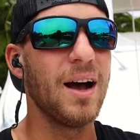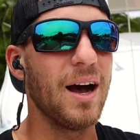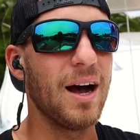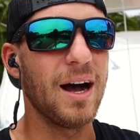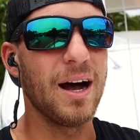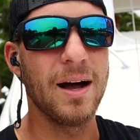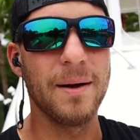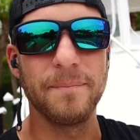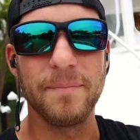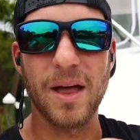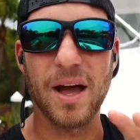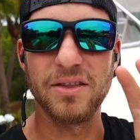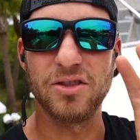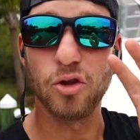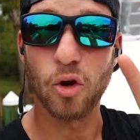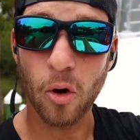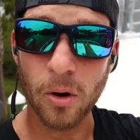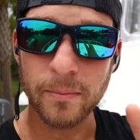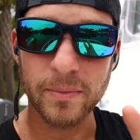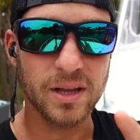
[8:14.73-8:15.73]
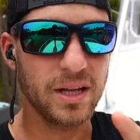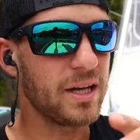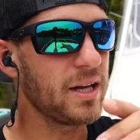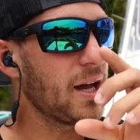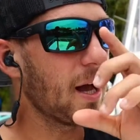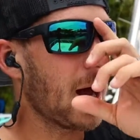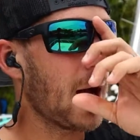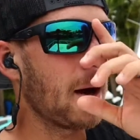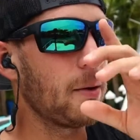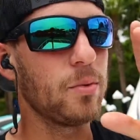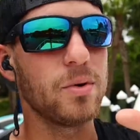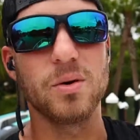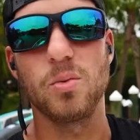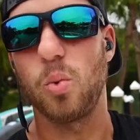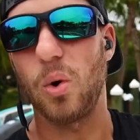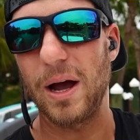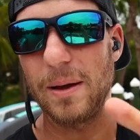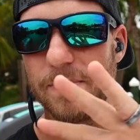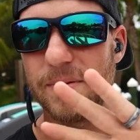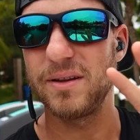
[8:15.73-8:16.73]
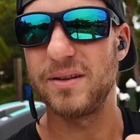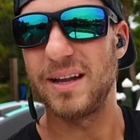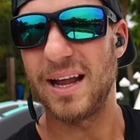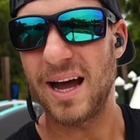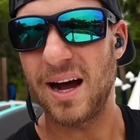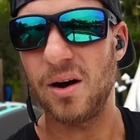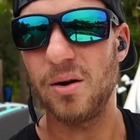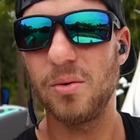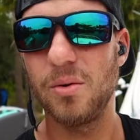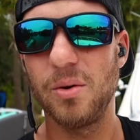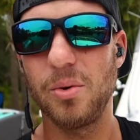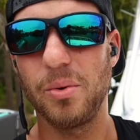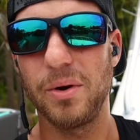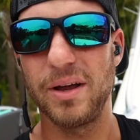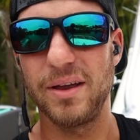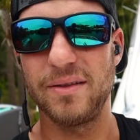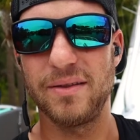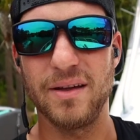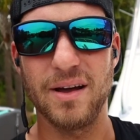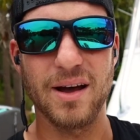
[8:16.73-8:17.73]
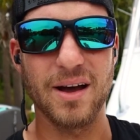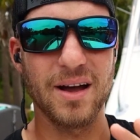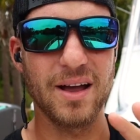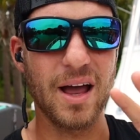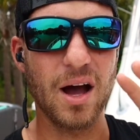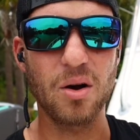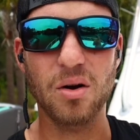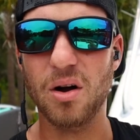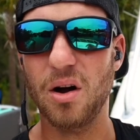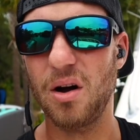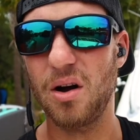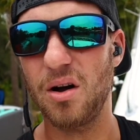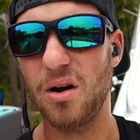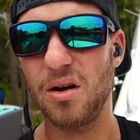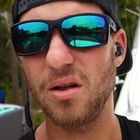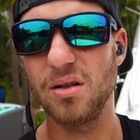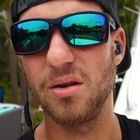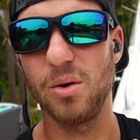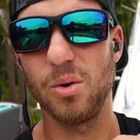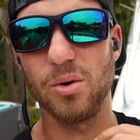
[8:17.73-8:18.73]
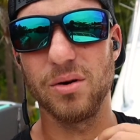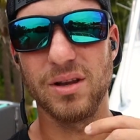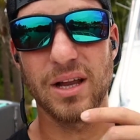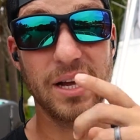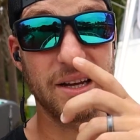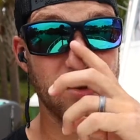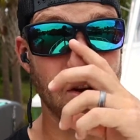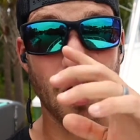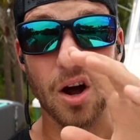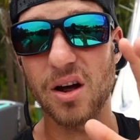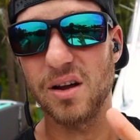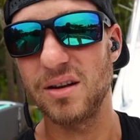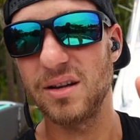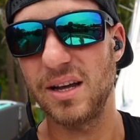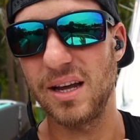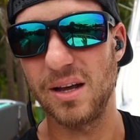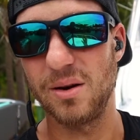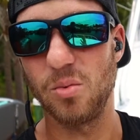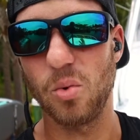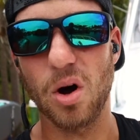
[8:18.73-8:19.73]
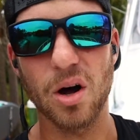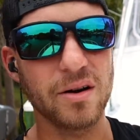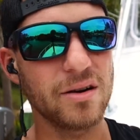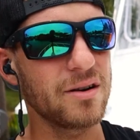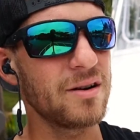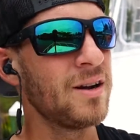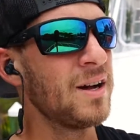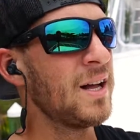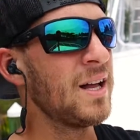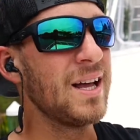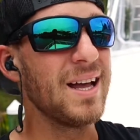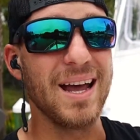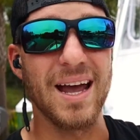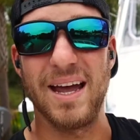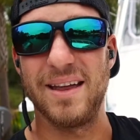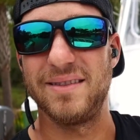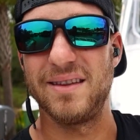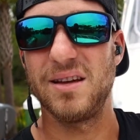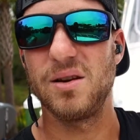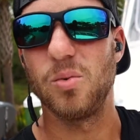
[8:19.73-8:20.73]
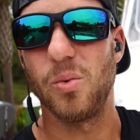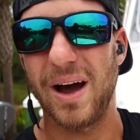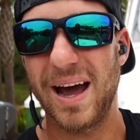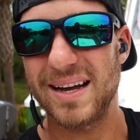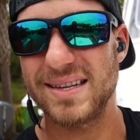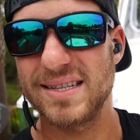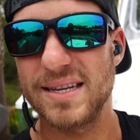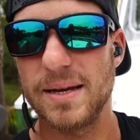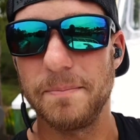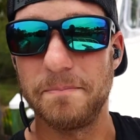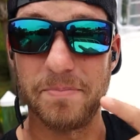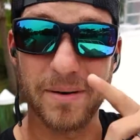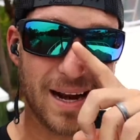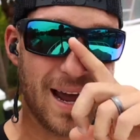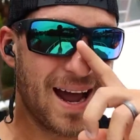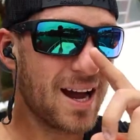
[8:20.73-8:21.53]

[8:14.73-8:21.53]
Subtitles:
Normally I would wipe it now with alcohol or like Dawn and water and then wax it, but